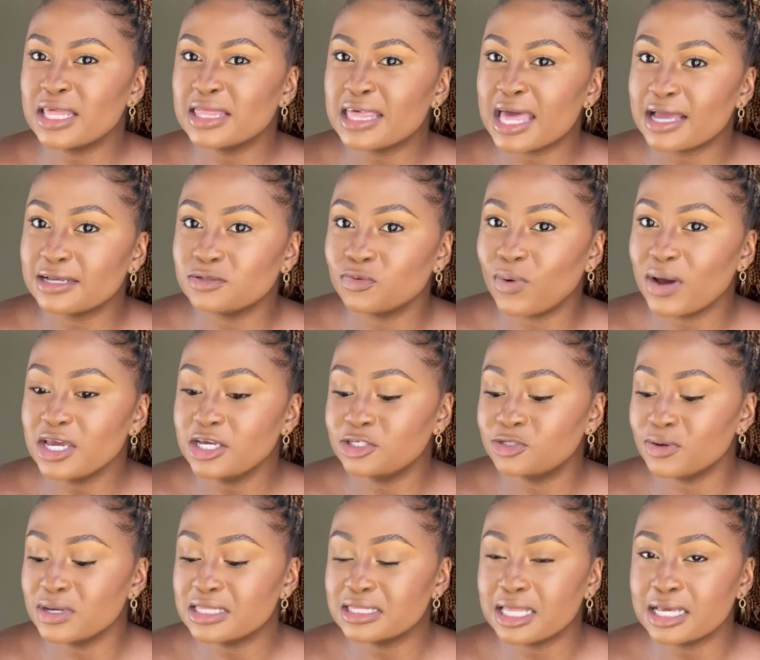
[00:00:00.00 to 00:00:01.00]
that? Why are you
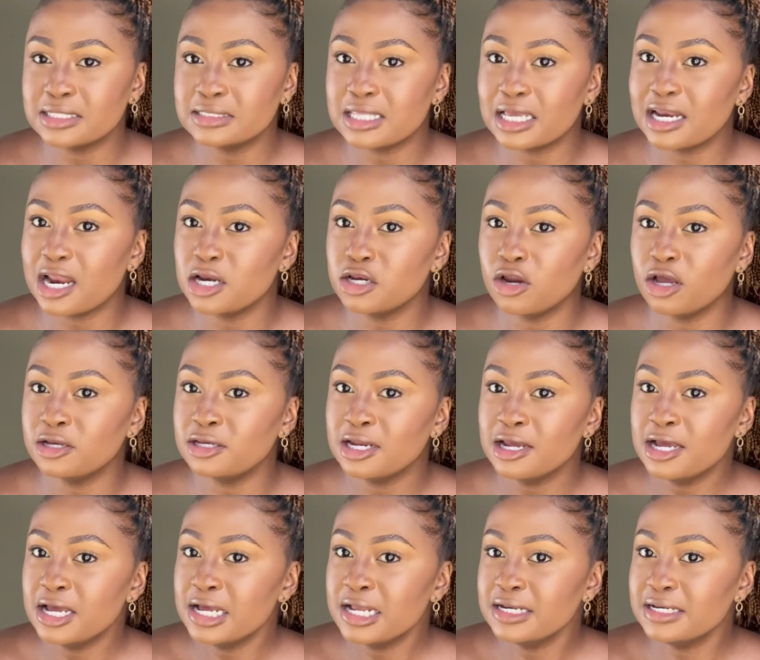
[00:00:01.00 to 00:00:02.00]
doing things that are not
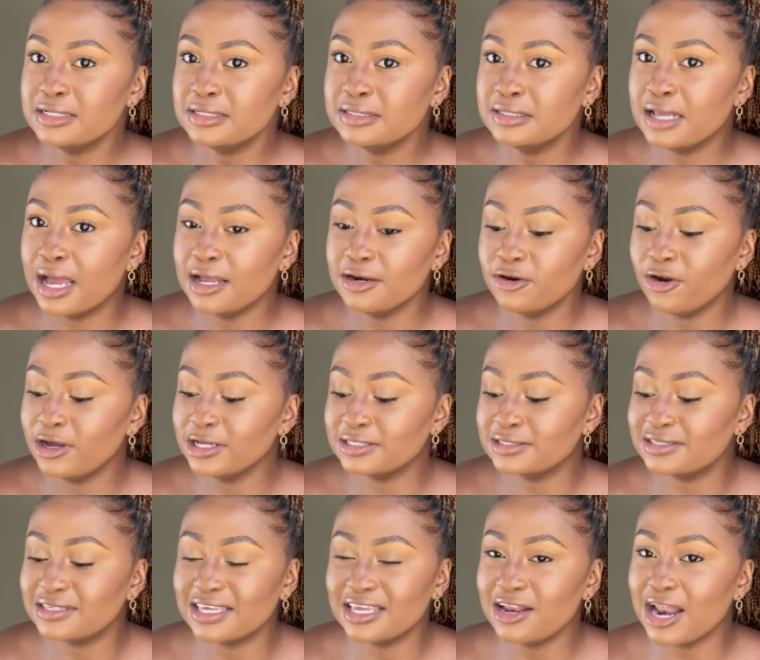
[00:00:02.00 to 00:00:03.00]

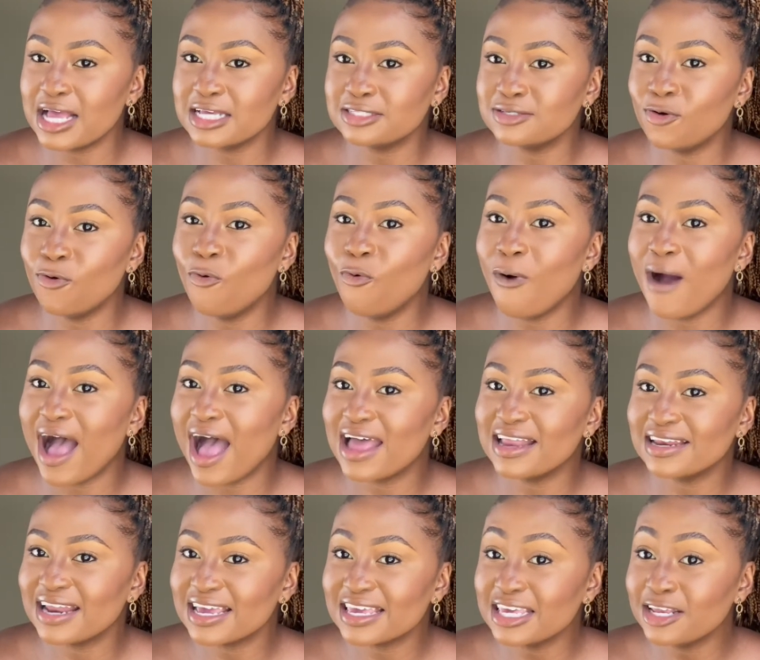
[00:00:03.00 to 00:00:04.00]
as one?
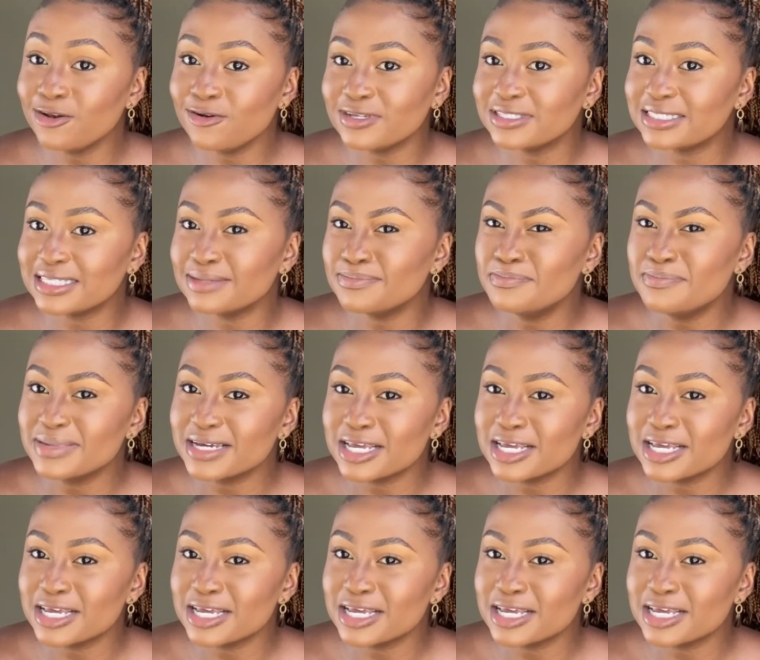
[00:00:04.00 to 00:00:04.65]
Like he sends me